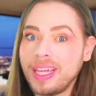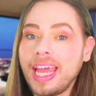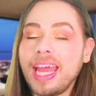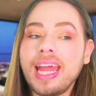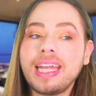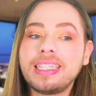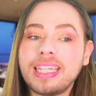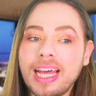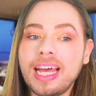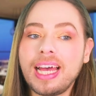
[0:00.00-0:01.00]
And
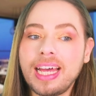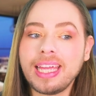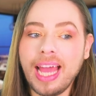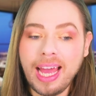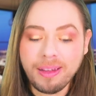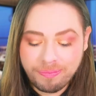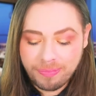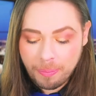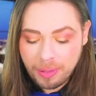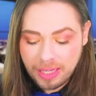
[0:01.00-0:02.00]
uh, yeah,
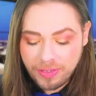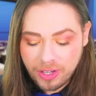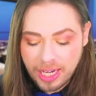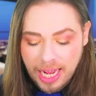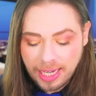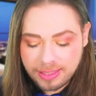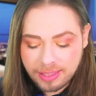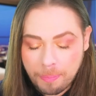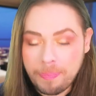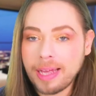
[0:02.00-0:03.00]
believe it or not,
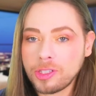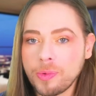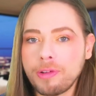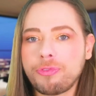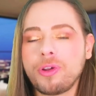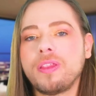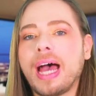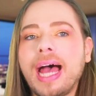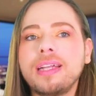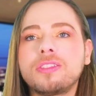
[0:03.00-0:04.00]
the best one for
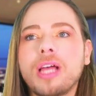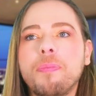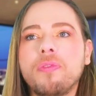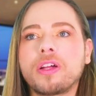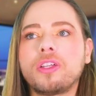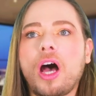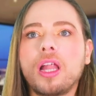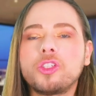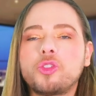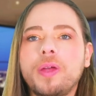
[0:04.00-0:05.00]
that type of
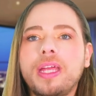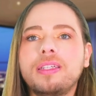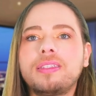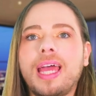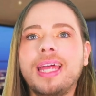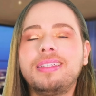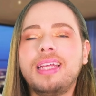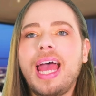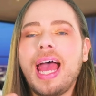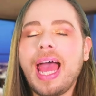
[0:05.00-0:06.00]
acknowledgement and
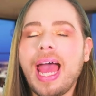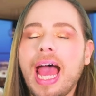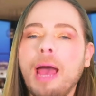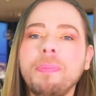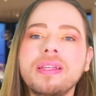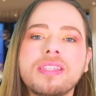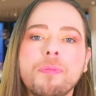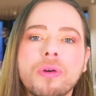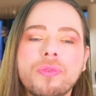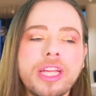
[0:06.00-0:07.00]
happy
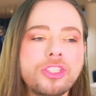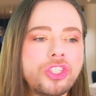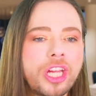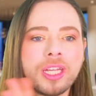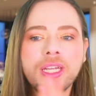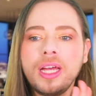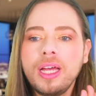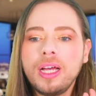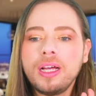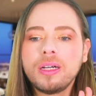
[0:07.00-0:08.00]
separation,
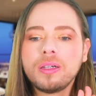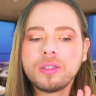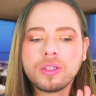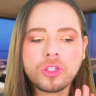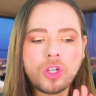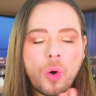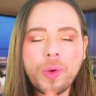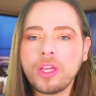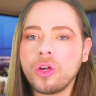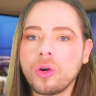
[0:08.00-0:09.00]

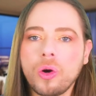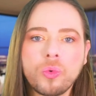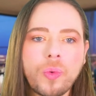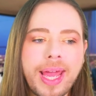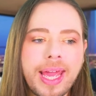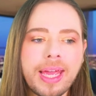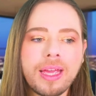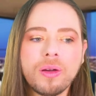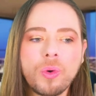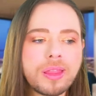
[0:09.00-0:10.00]
going your own
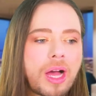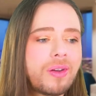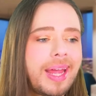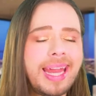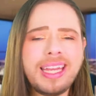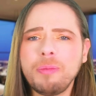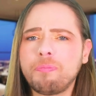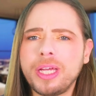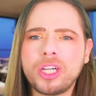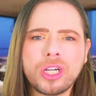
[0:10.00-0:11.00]
way without any
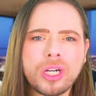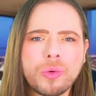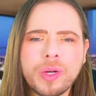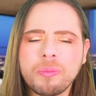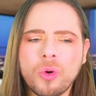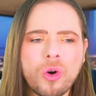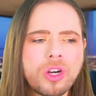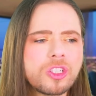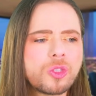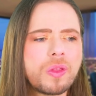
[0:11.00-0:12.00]
bitter
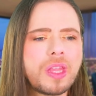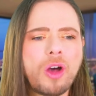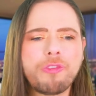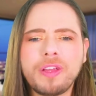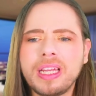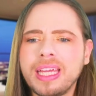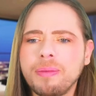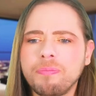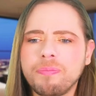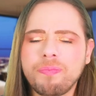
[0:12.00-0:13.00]
remorse, without
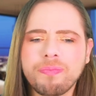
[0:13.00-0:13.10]
feeling